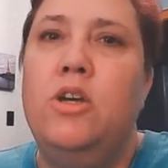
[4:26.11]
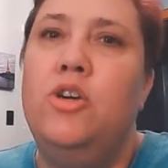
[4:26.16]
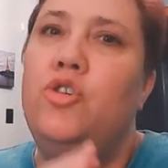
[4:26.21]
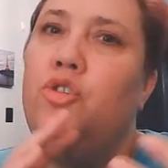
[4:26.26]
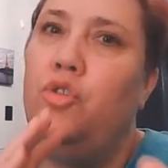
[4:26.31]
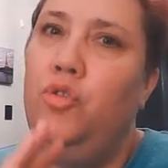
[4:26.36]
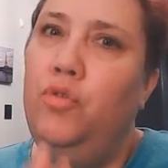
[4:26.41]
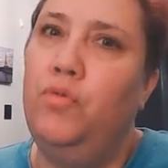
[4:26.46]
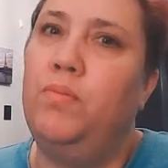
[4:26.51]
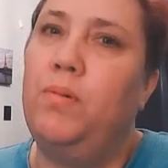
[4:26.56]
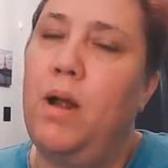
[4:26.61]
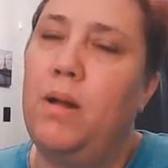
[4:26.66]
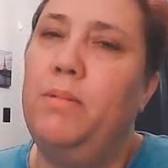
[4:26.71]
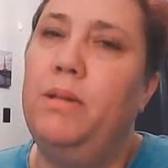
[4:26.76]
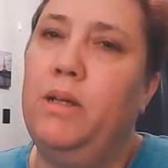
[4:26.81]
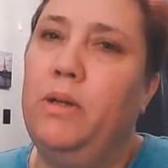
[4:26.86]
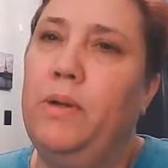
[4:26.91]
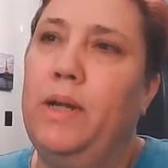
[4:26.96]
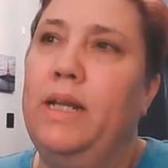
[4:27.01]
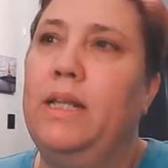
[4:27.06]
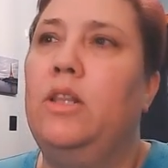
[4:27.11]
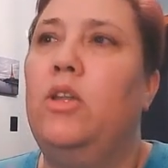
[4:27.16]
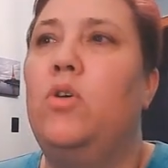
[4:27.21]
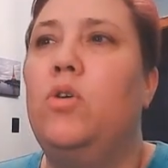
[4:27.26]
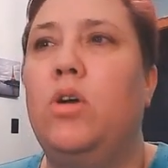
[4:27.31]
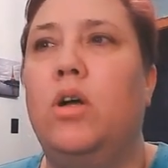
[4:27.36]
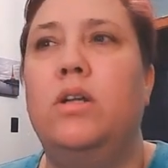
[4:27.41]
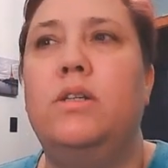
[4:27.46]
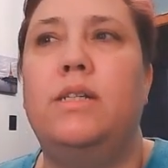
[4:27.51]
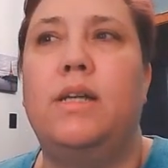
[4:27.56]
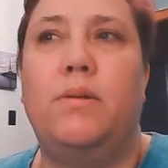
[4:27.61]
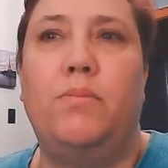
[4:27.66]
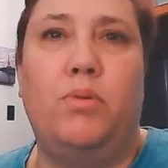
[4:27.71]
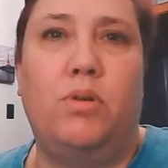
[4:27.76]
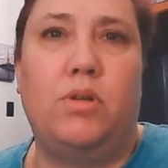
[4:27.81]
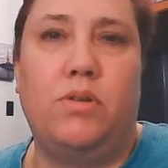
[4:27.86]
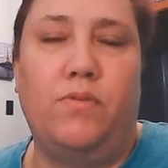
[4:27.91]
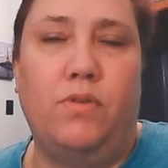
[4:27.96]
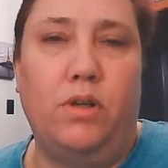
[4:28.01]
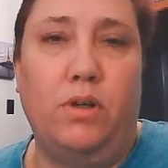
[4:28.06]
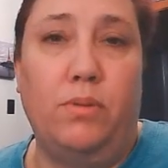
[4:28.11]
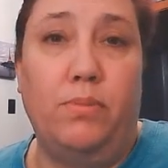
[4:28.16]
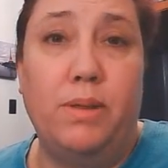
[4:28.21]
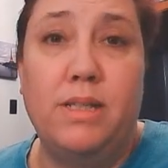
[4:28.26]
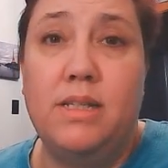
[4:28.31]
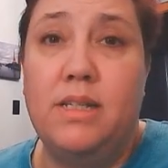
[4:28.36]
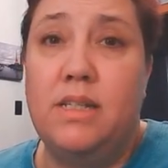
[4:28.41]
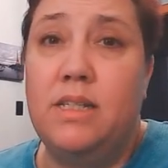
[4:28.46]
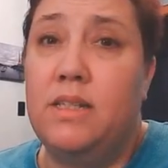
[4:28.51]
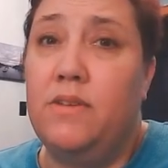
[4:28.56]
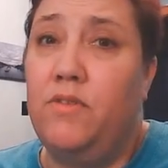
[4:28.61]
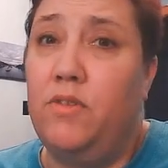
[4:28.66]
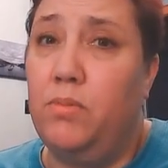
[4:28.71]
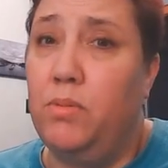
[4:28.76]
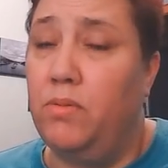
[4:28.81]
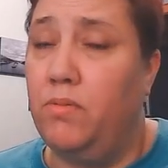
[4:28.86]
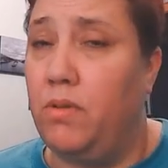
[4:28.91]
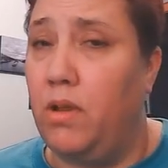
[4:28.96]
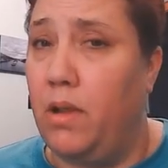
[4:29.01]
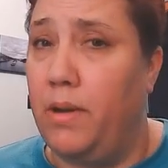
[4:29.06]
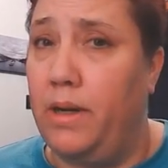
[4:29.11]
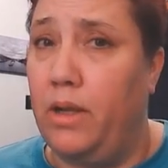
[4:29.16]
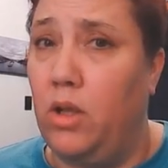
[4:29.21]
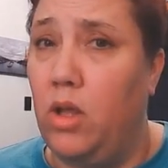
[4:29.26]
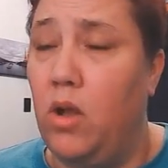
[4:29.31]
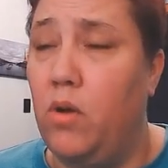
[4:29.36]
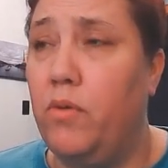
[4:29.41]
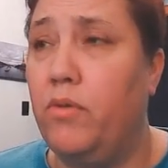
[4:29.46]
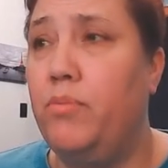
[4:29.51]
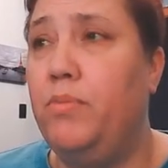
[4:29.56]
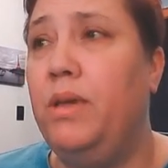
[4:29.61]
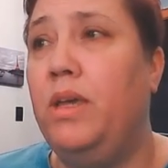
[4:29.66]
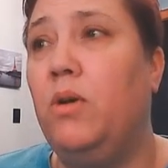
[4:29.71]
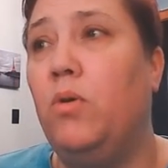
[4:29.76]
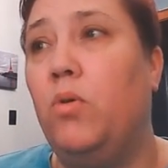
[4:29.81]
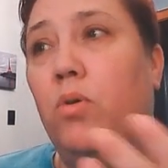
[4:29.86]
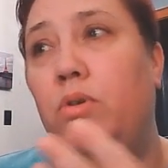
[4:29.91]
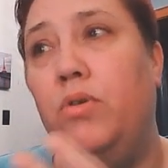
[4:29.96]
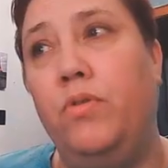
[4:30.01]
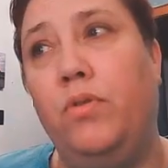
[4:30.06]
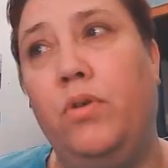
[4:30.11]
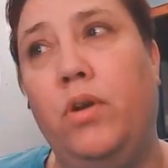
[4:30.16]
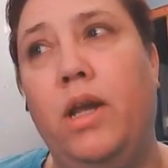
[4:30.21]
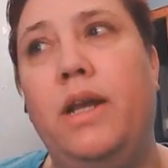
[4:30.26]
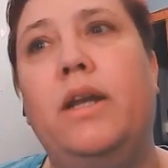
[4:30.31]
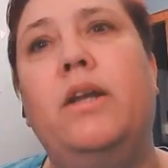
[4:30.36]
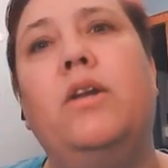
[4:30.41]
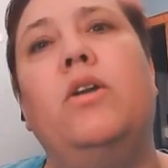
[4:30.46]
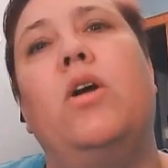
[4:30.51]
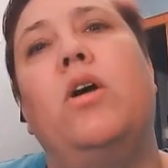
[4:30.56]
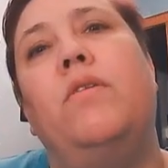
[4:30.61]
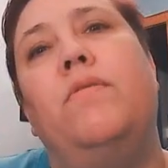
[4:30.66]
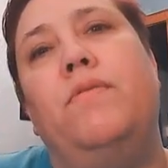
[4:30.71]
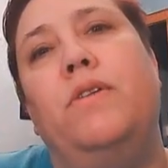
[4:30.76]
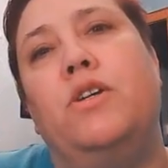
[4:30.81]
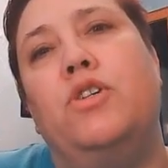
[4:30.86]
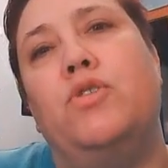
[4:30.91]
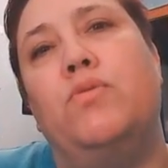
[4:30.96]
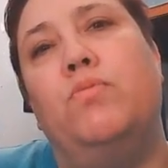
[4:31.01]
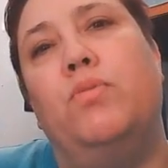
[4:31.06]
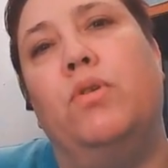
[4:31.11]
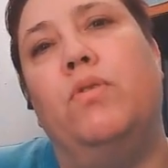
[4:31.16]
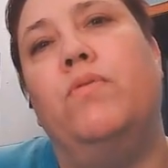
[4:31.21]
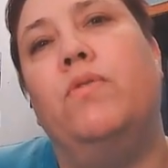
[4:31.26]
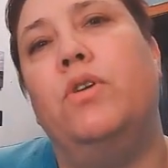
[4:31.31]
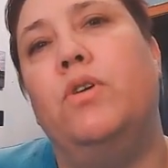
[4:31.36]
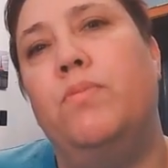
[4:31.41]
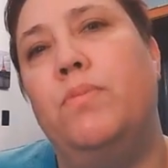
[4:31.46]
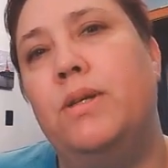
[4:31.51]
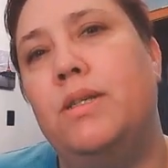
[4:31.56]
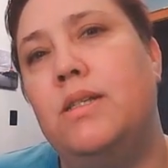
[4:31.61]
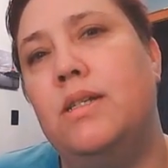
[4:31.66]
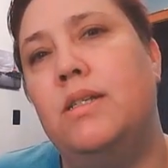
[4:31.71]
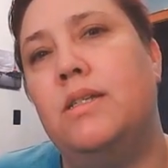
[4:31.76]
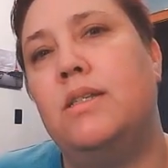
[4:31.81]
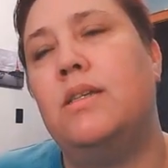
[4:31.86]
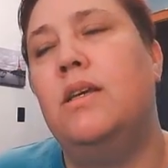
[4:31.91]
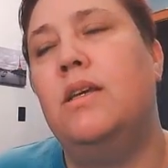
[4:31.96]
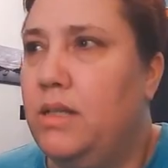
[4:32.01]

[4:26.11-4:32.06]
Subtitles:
you've probably created low content books for your business if you've been following along with me, or you've created a nonfiction book for your business.